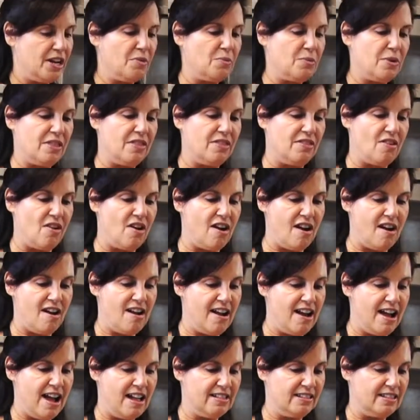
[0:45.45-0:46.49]
with our
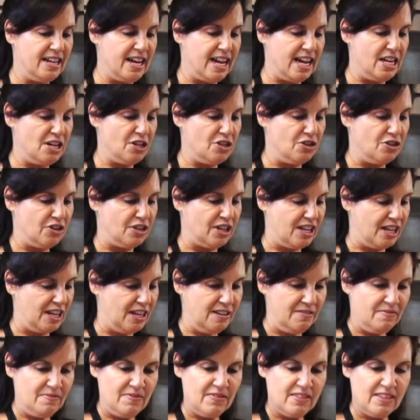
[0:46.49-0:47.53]
holiday cooking.
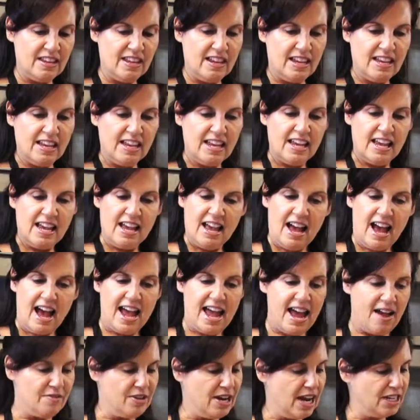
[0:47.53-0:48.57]
I
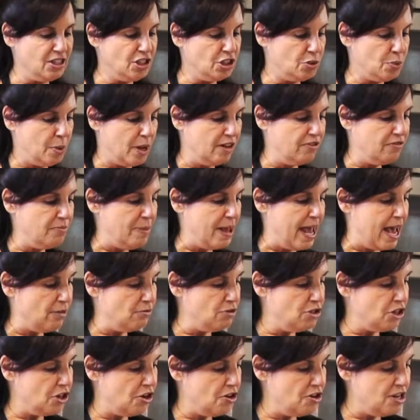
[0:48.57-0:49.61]
have a nice 12-pound
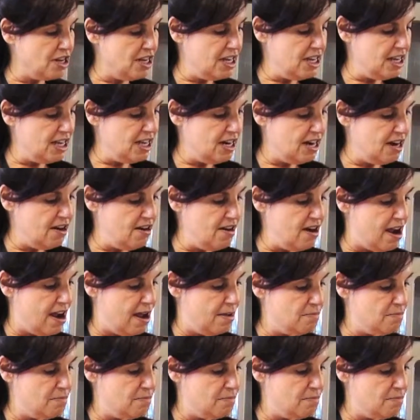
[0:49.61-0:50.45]
turkey here. I'm